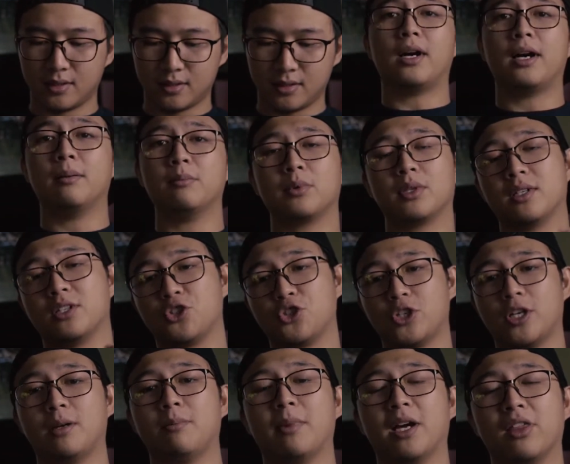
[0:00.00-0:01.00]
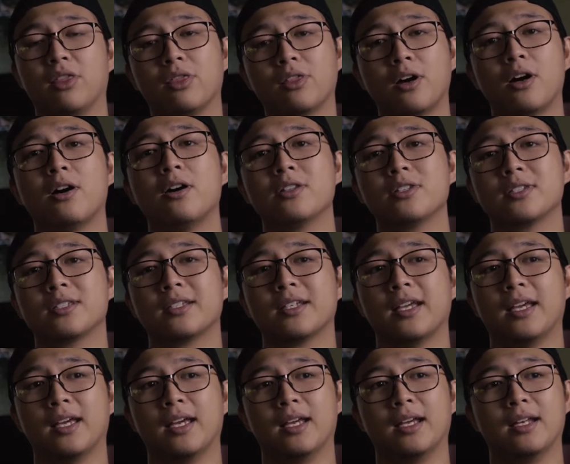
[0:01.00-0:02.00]
I'm gonna share my thoughts
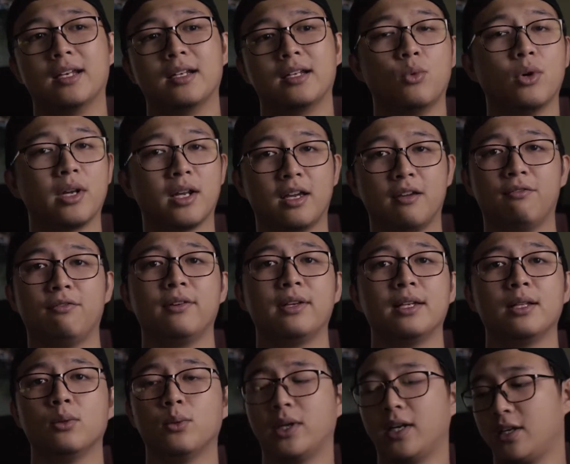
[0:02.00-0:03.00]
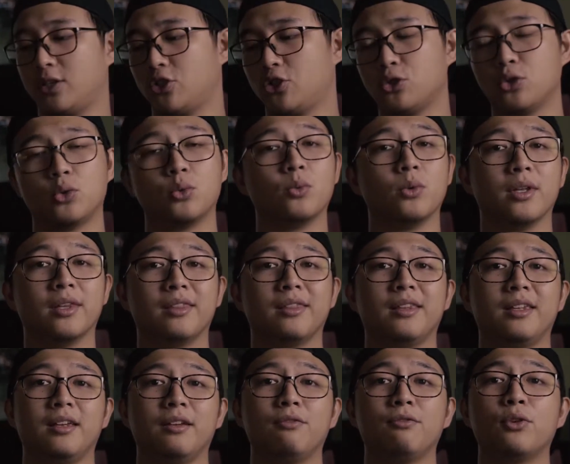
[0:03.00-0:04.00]
and what I feel when I shoot with
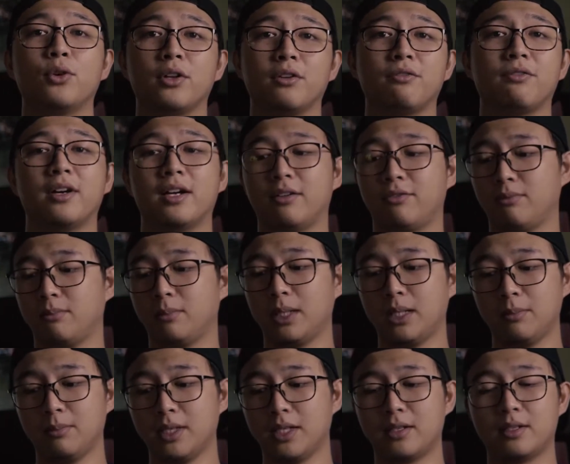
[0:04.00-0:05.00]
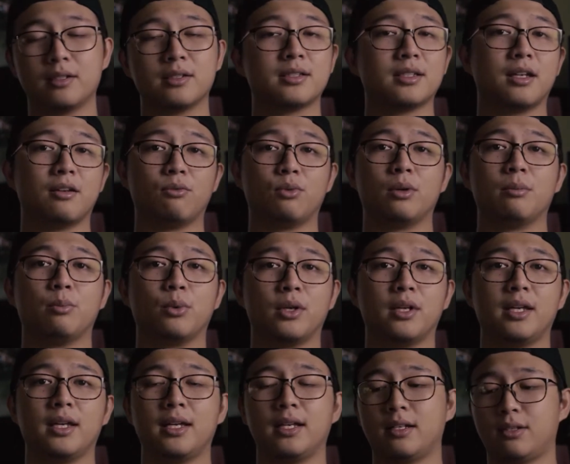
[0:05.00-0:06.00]
the 45mm
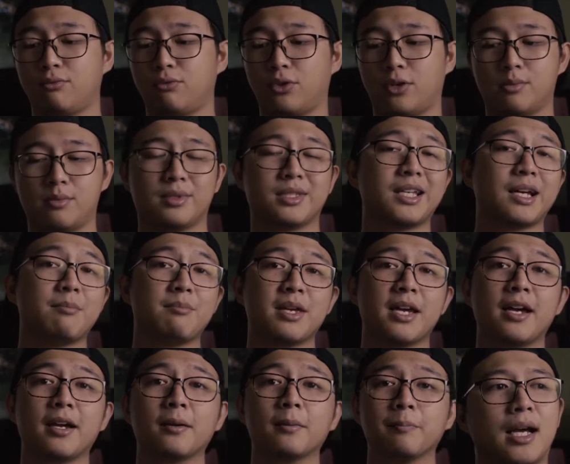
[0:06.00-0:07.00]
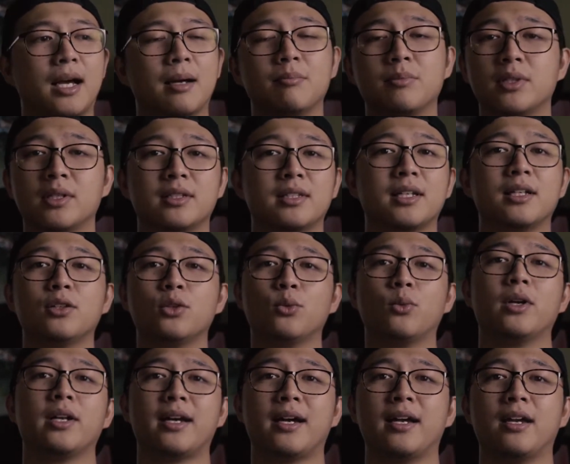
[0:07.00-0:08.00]
f1.8 from Samyang. I'm gonna tell you
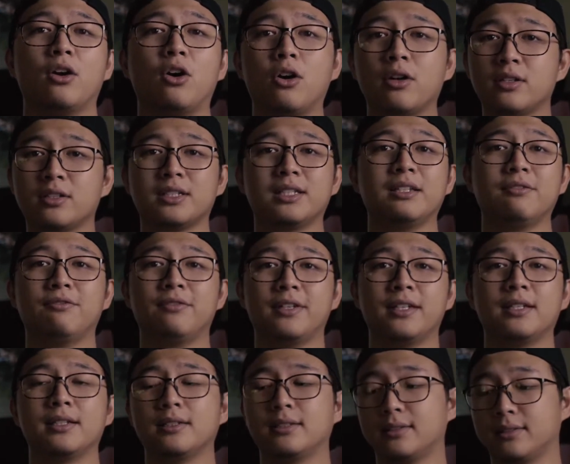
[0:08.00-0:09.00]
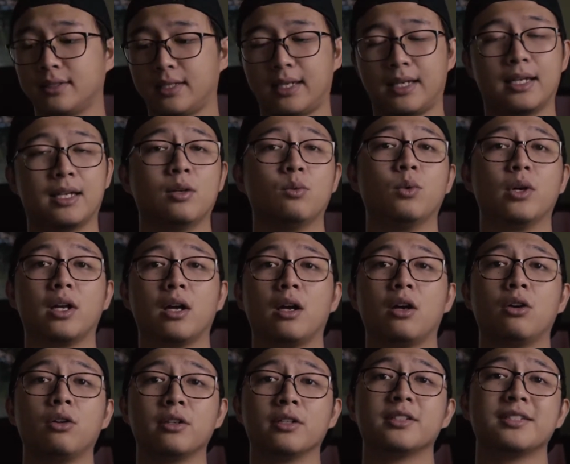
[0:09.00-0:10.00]
what I honestly feel and what I
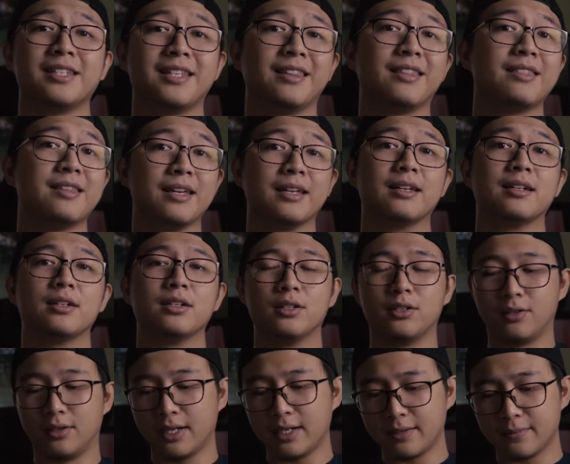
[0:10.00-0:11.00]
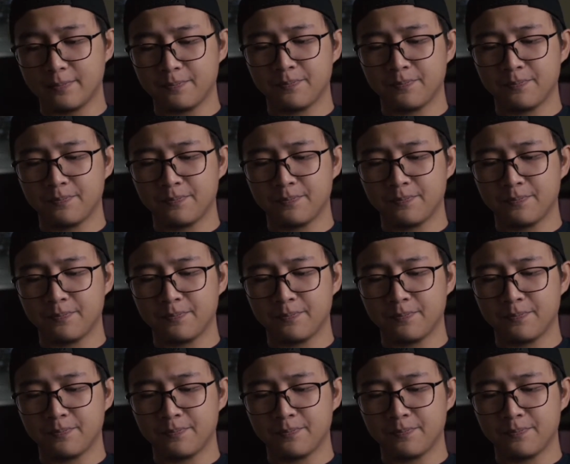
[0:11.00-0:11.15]
honestly think. Alright?